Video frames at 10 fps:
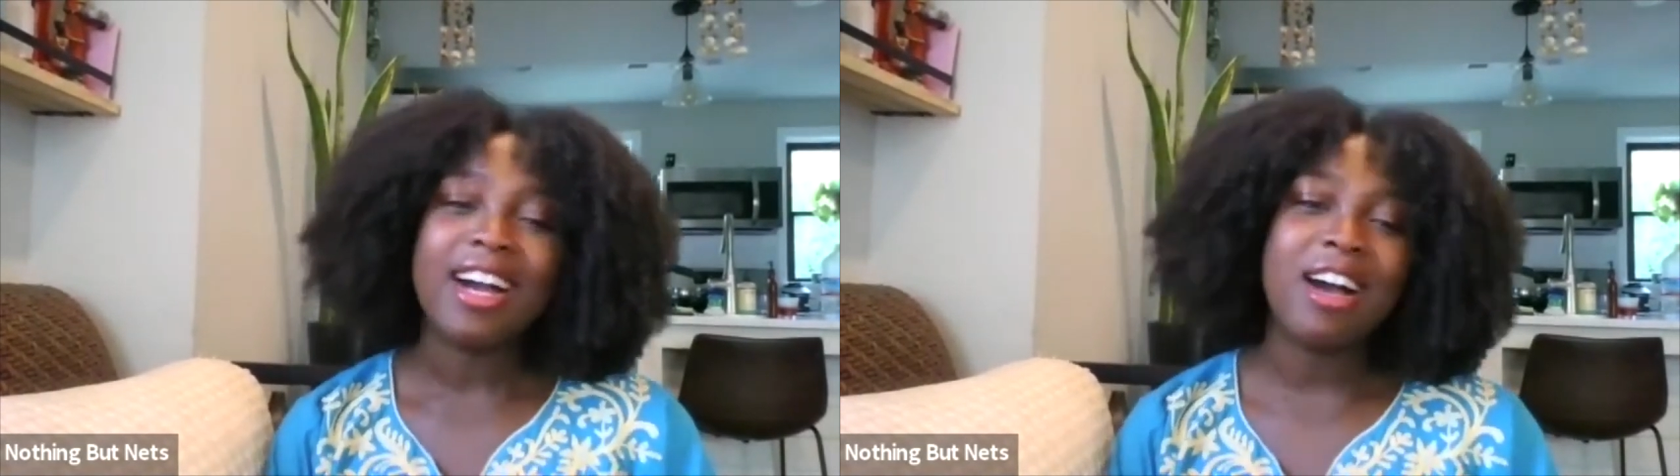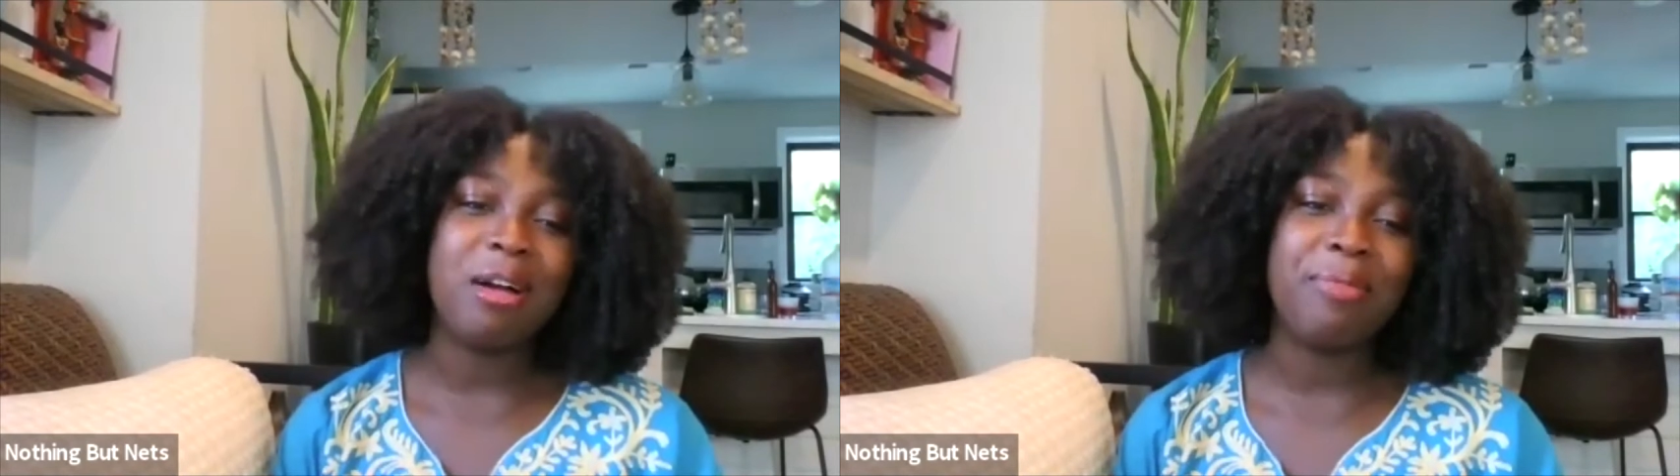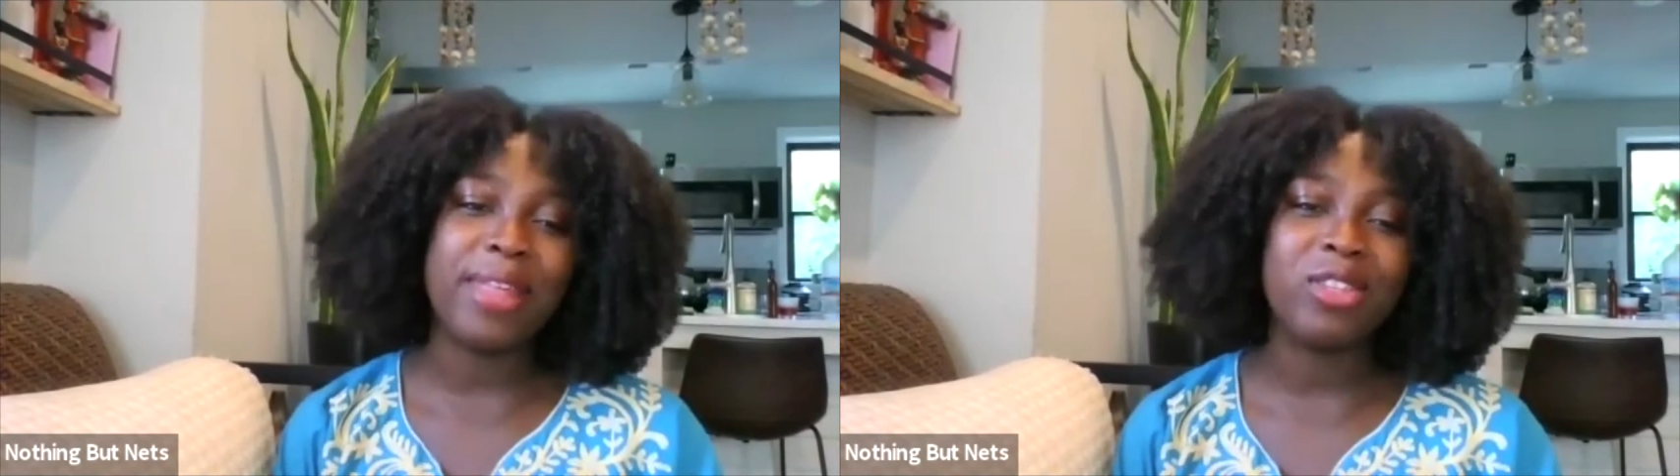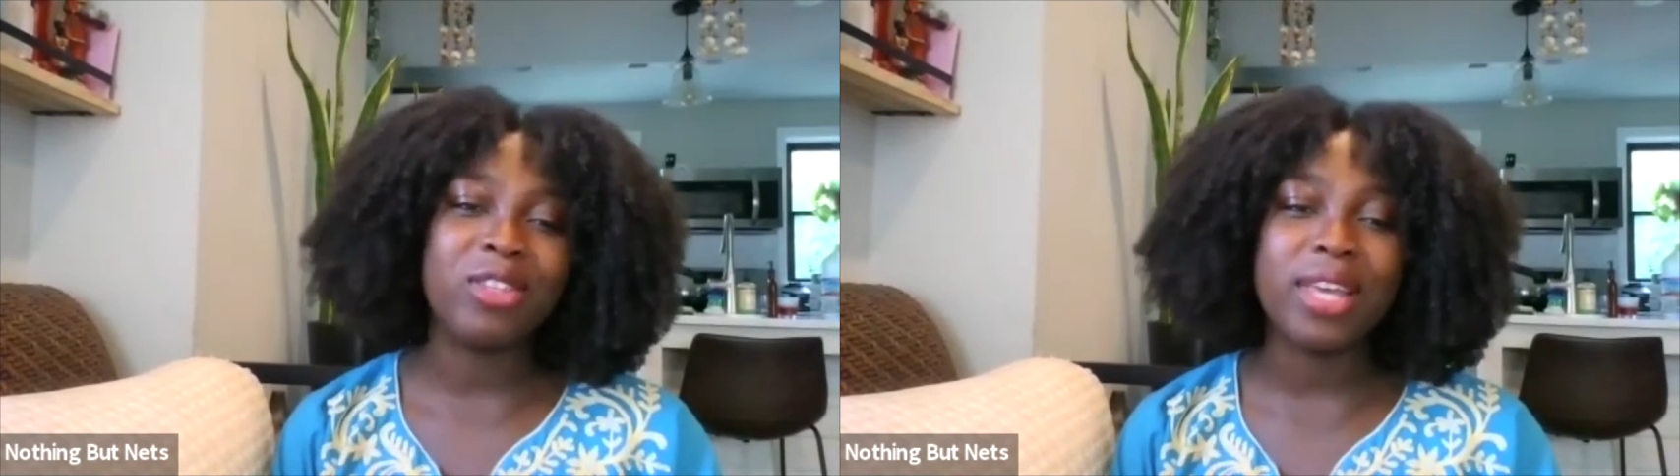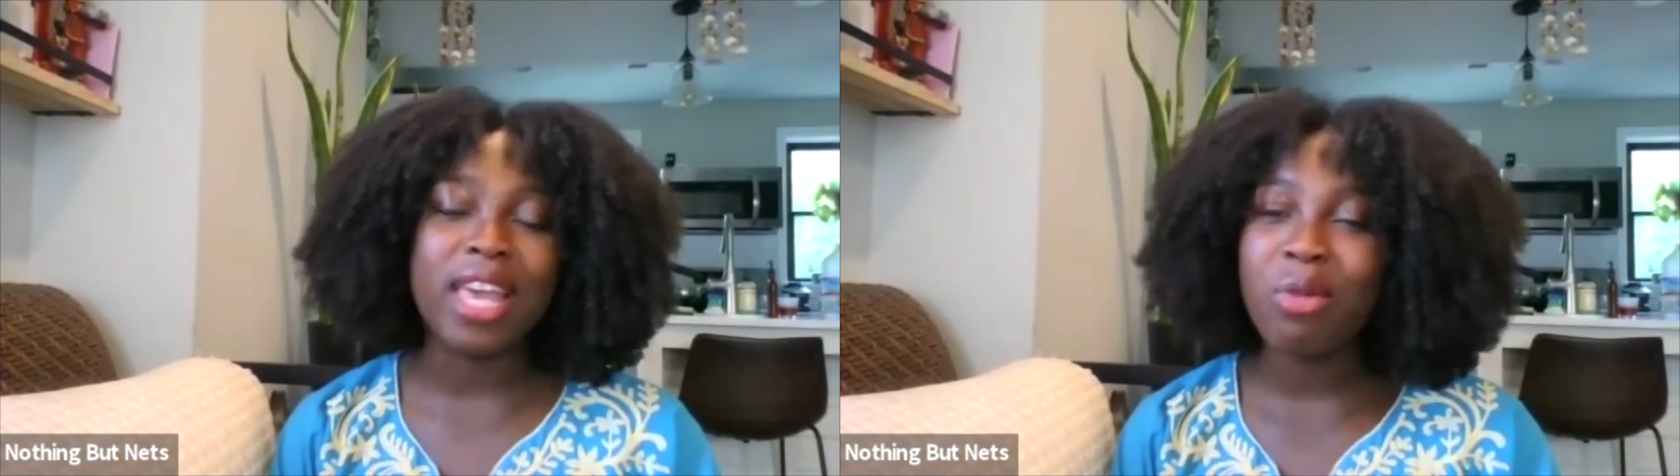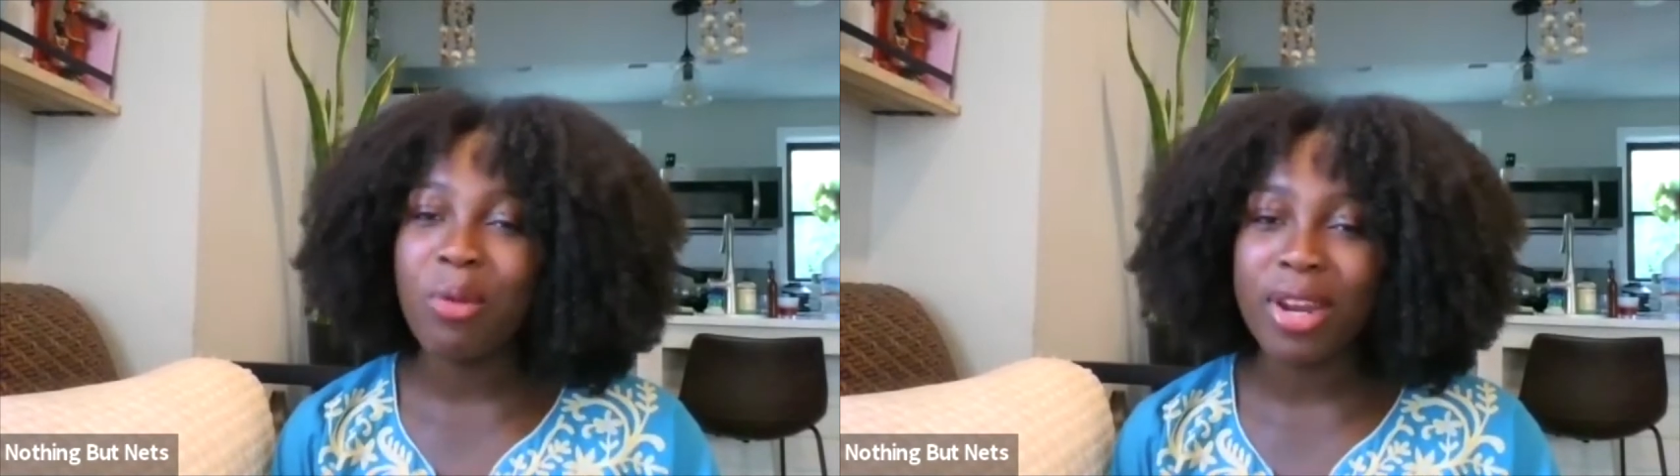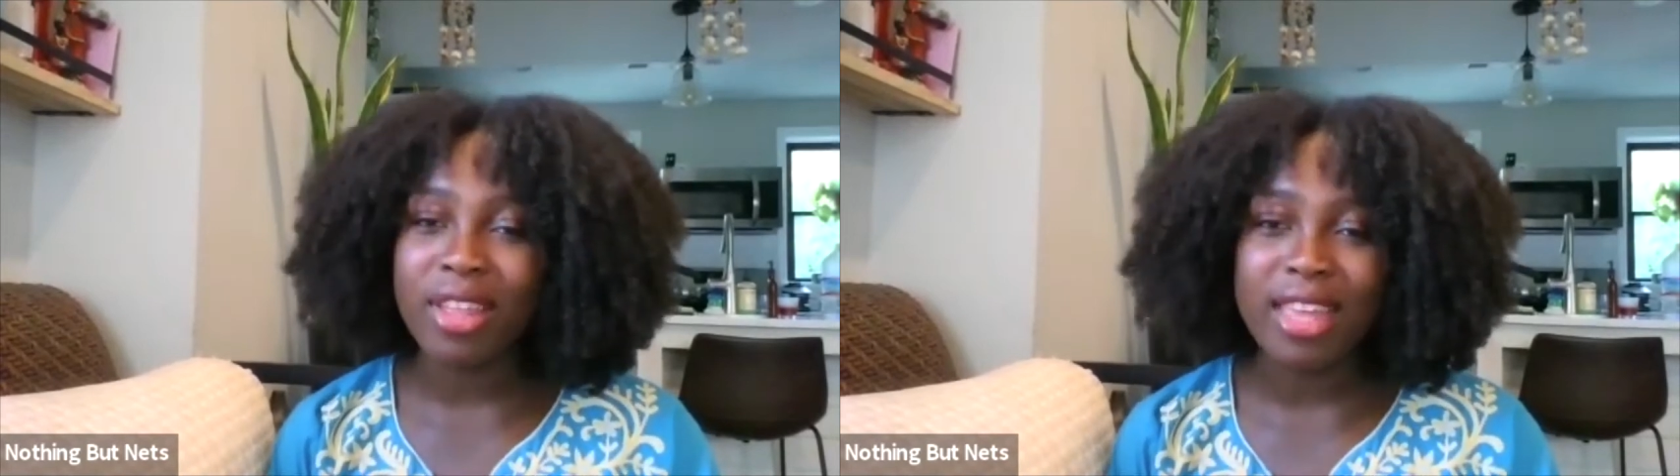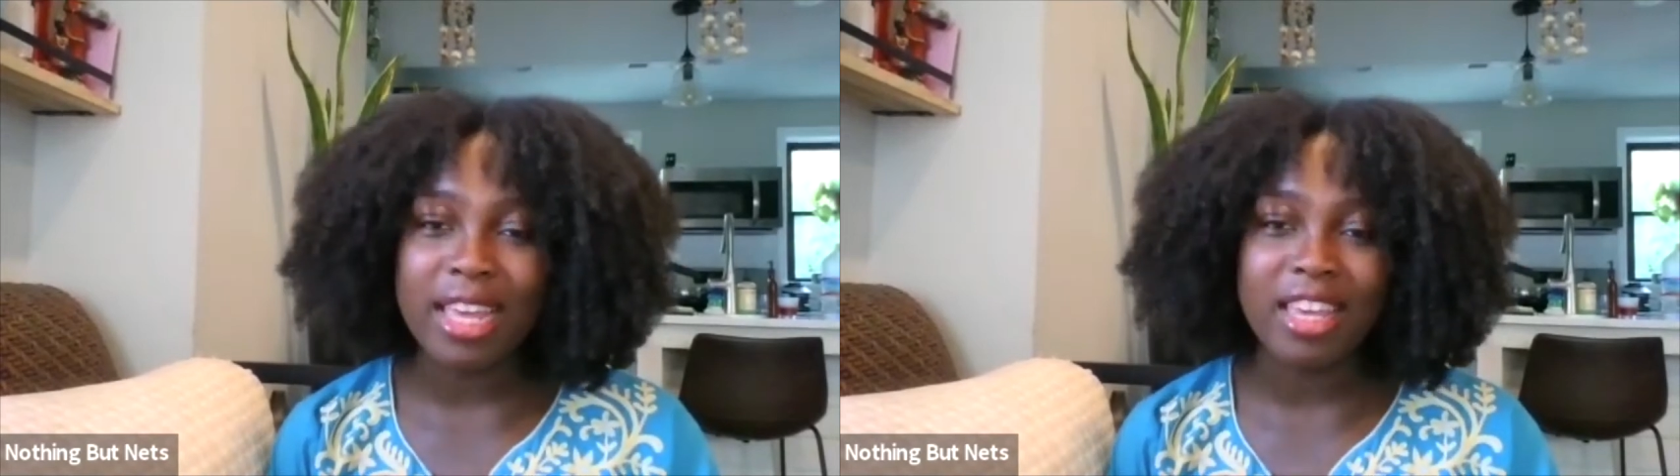And so again, we want to
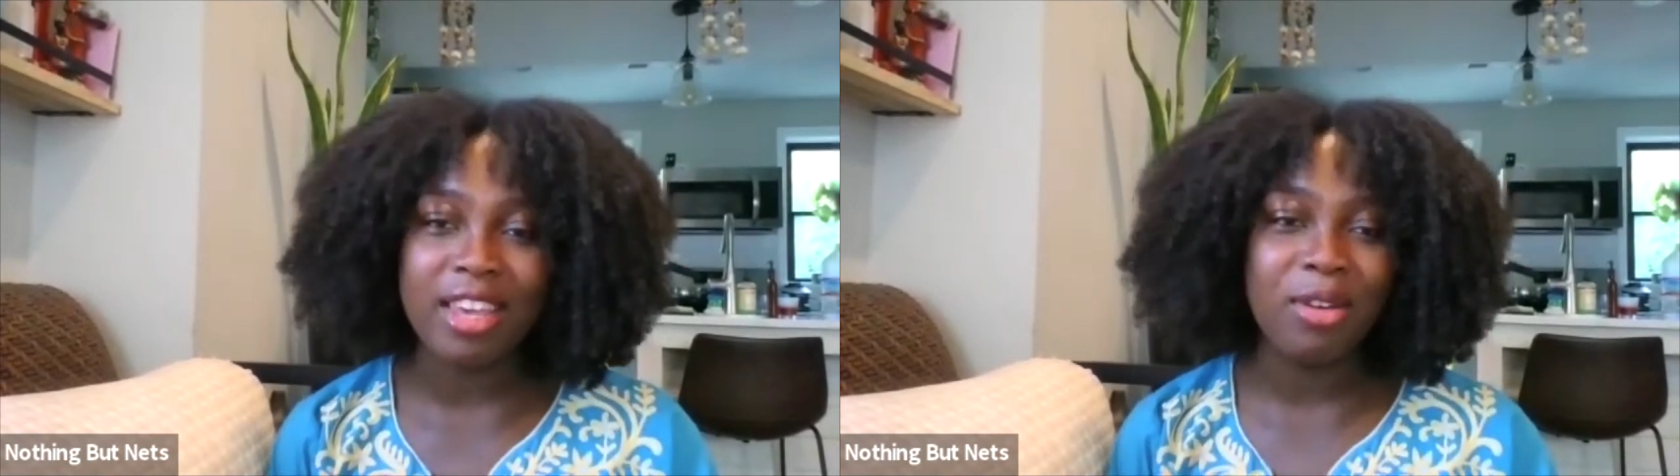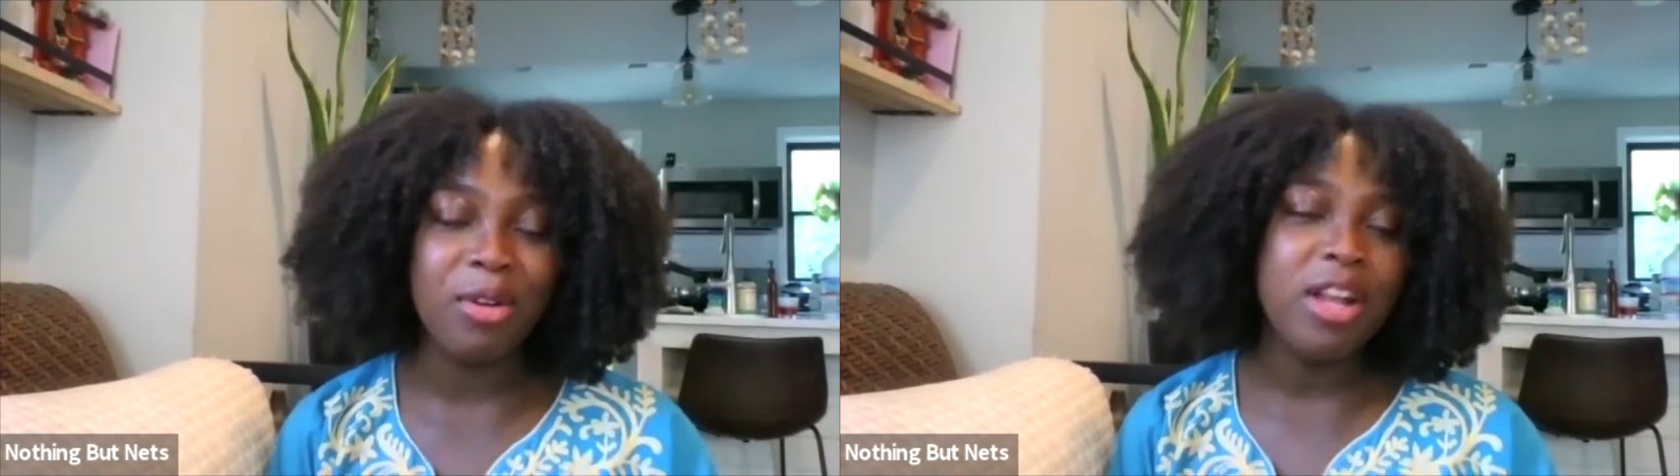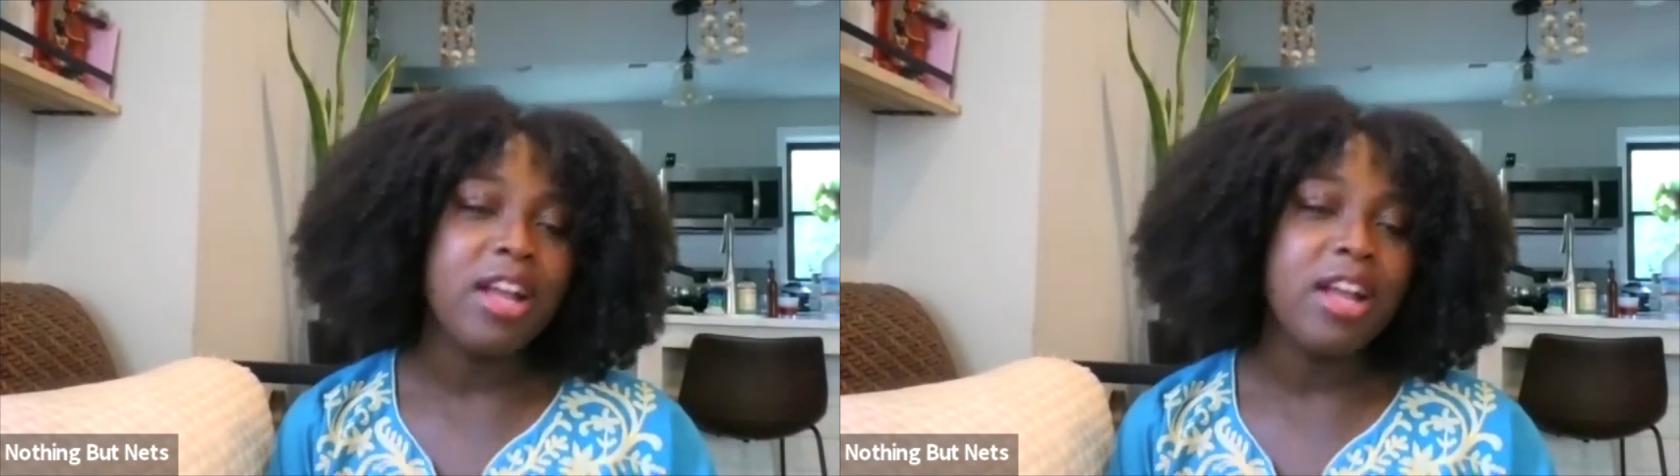thank you.